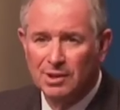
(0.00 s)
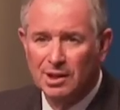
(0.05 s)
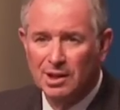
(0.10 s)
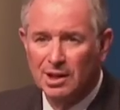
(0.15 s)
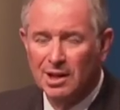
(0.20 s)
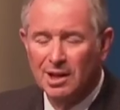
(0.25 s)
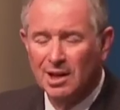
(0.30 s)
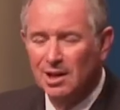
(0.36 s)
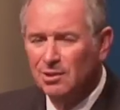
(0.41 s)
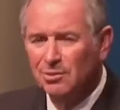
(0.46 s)

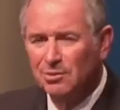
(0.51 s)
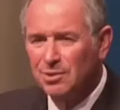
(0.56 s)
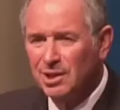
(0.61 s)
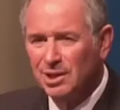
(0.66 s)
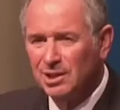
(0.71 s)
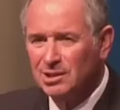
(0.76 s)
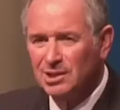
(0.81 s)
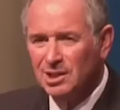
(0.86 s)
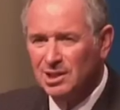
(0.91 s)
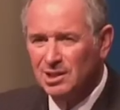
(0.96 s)
And I don't
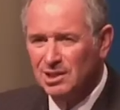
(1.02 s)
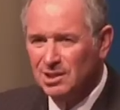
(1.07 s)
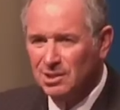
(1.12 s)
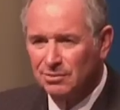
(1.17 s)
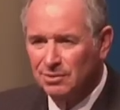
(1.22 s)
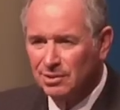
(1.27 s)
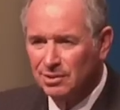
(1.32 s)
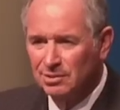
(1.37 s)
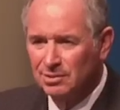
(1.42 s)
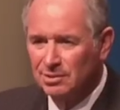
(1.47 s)
think it's any
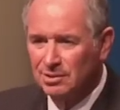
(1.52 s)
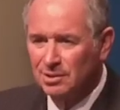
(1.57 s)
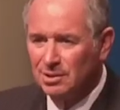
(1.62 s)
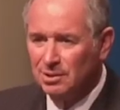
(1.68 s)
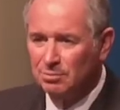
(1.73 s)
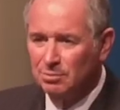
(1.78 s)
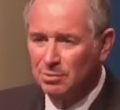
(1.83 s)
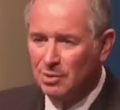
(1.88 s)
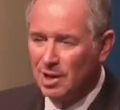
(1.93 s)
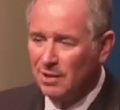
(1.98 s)
different
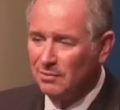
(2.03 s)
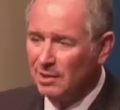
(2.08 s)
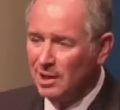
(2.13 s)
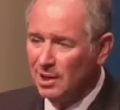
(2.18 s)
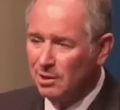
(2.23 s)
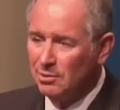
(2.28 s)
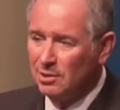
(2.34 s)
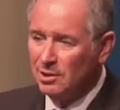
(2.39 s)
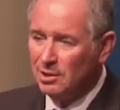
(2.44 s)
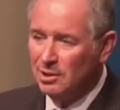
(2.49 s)
in private
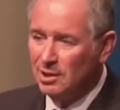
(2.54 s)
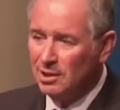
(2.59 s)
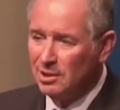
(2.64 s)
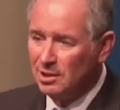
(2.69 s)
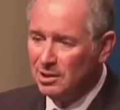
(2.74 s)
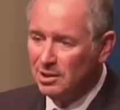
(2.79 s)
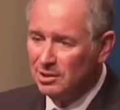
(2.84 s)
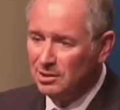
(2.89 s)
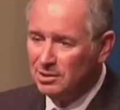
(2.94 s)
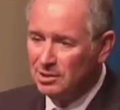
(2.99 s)
equity than
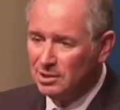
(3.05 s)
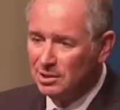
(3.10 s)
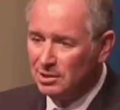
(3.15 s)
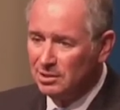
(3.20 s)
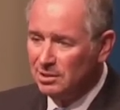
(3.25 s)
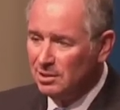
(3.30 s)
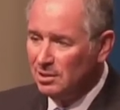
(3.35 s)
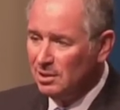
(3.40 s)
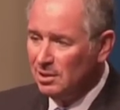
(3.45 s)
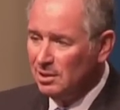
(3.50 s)
it is
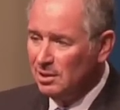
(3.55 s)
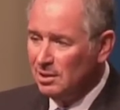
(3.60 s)
in,